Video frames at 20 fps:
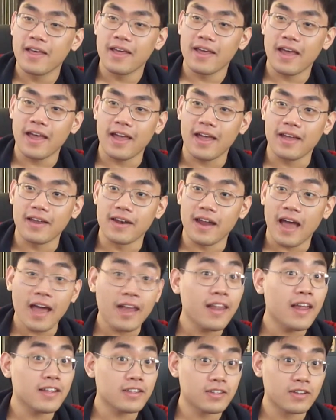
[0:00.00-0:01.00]
And
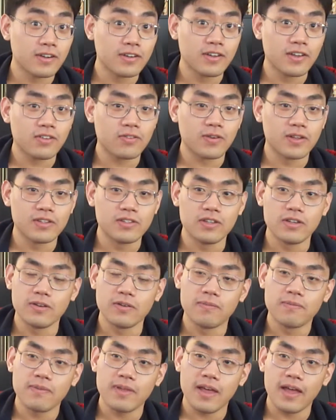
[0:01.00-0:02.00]
I liked her in this one too.
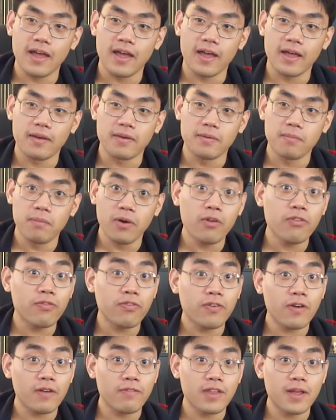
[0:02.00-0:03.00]
And
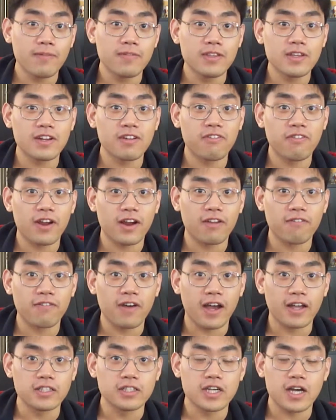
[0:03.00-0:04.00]
both of them did a very
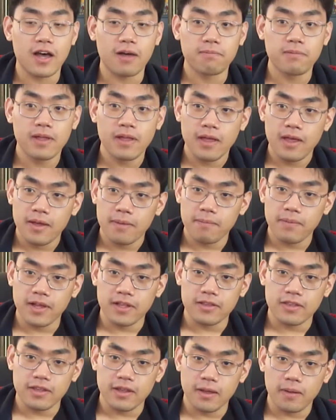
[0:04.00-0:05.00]
fine job.
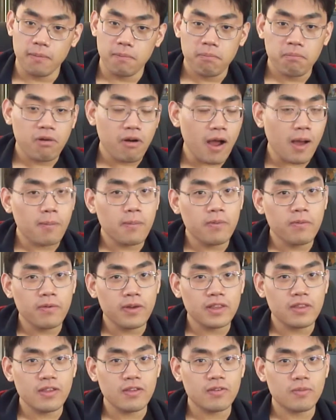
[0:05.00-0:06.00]
But the problem
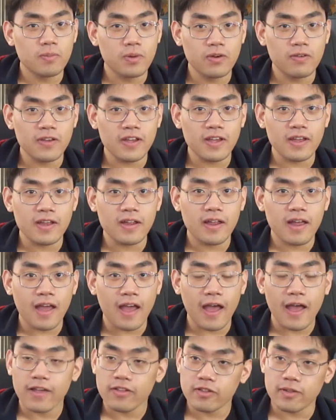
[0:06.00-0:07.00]
with this movie
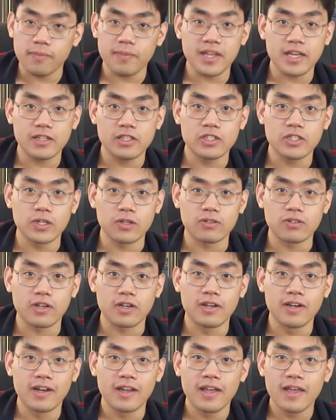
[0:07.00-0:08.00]
has to be the
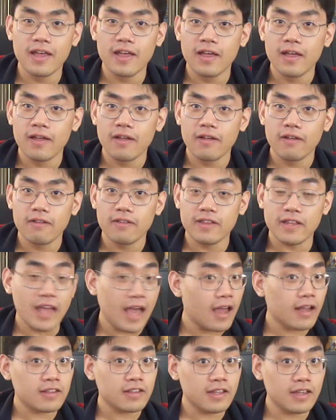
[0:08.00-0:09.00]
children. The
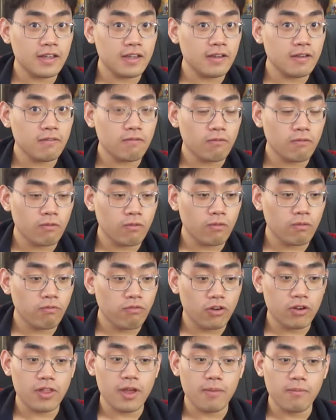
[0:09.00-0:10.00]
acting
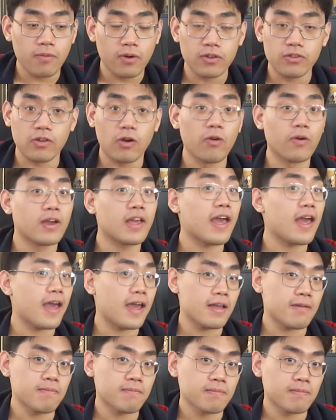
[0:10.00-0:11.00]
for them was okay.